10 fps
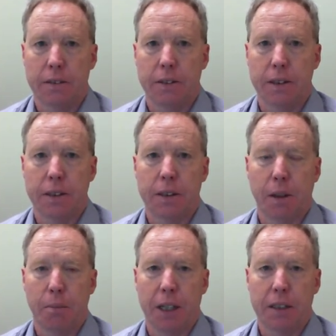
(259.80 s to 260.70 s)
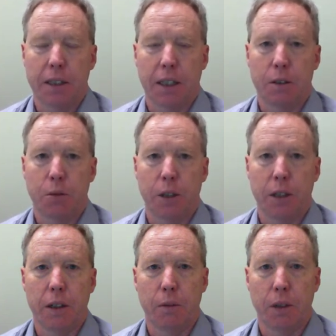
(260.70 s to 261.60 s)
This makes sense
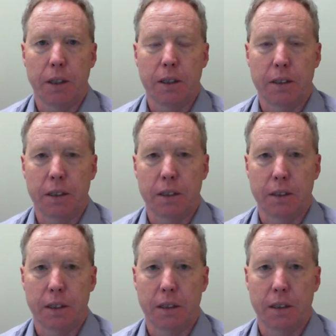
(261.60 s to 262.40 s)
when one considers